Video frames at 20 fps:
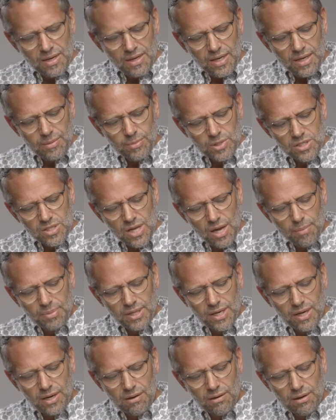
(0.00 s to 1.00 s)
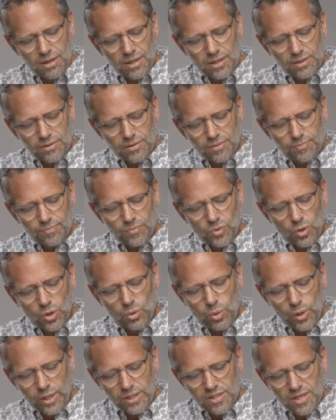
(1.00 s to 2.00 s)
He must not be arrogant or
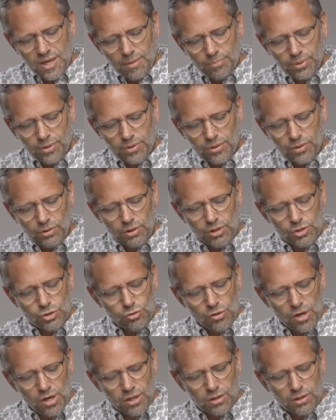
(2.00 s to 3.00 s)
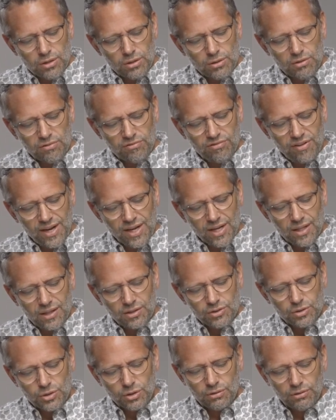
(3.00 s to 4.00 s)
quick-tempered or a drunkard or
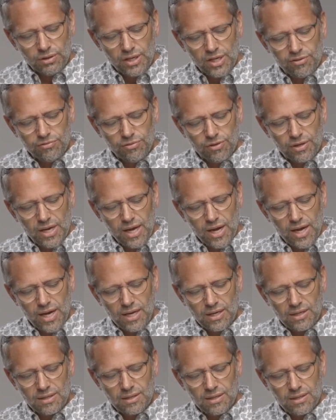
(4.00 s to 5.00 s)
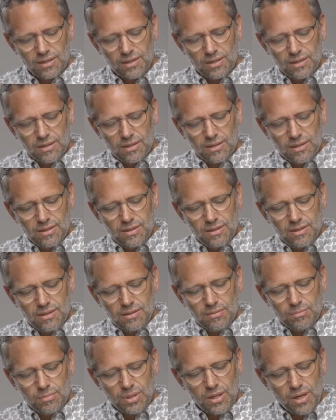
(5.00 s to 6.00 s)
violent or greedy for gain,
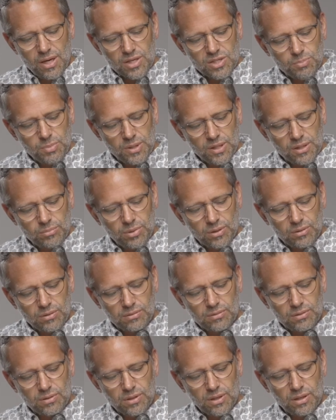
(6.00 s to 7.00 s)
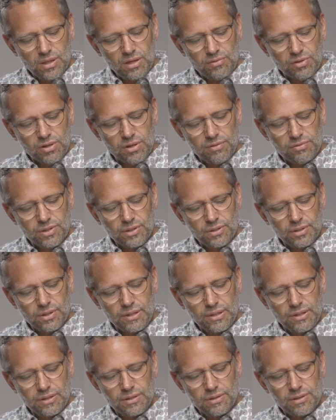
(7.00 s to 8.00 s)
but hospitable, a lover of
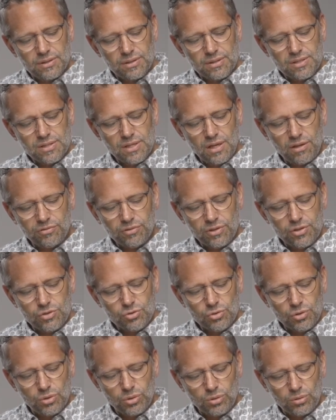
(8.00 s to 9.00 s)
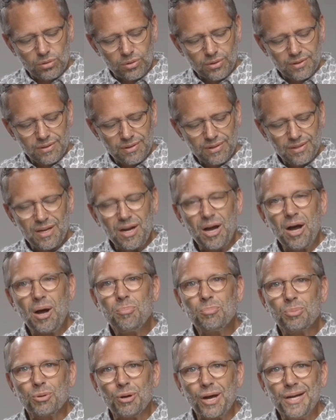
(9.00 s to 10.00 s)
good, self-controlled,
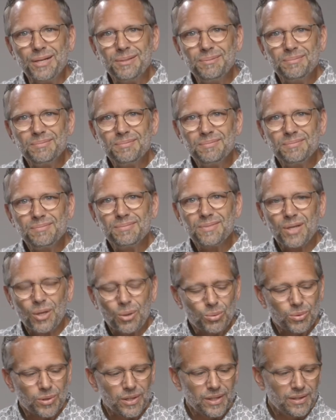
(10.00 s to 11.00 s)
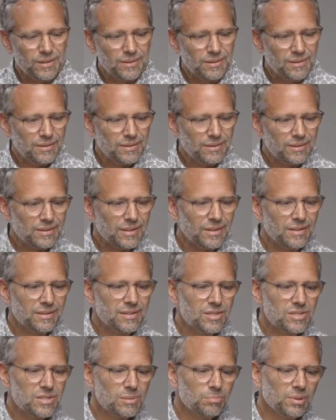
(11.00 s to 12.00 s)
upright, holy, and
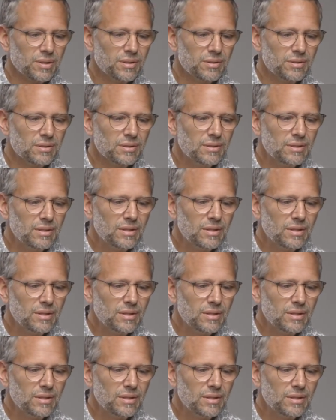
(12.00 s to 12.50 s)
disciplined.